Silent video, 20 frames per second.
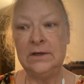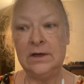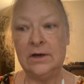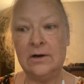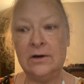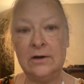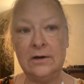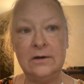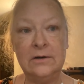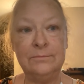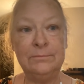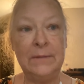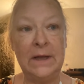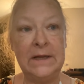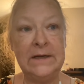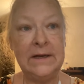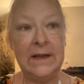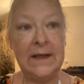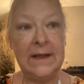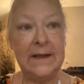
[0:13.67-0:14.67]
or
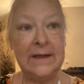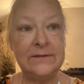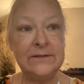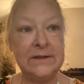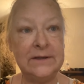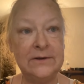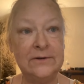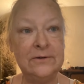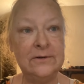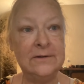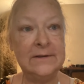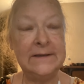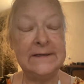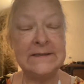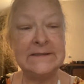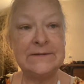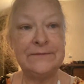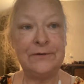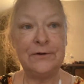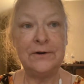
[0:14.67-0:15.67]
Monday at the
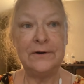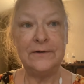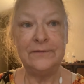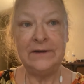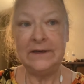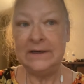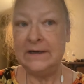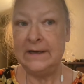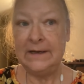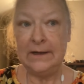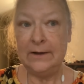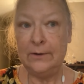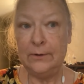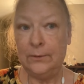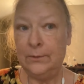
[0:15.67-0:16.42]
earliest for a video.